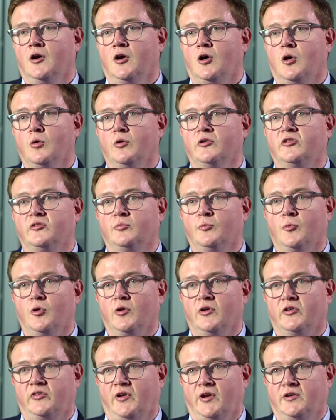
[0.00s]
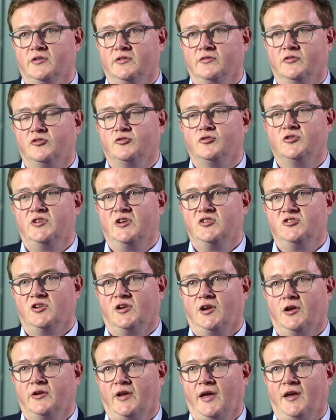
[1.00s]
or a smaller set of
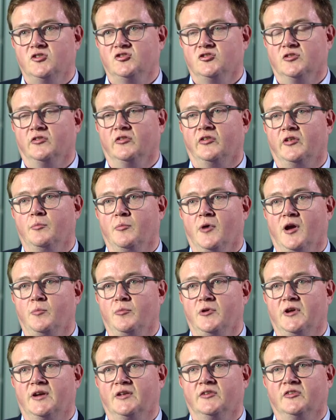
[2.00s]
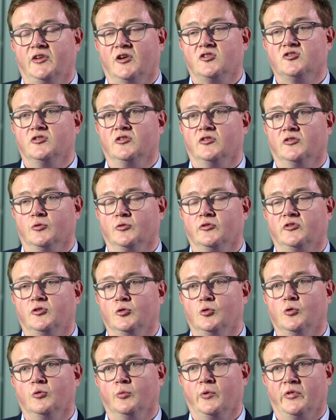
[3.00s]
strategic locations that might be concessions or
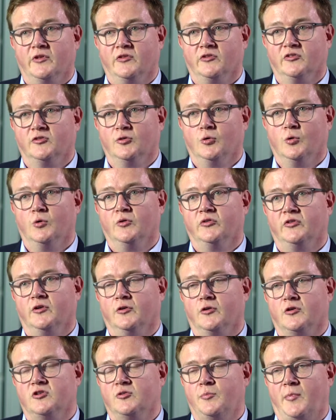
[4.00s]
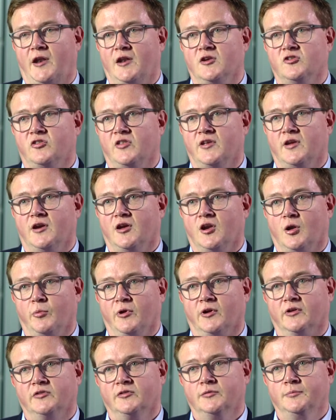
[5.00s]
store within stores in order to manage the
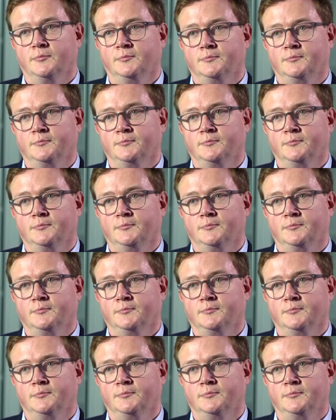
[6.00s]
economics.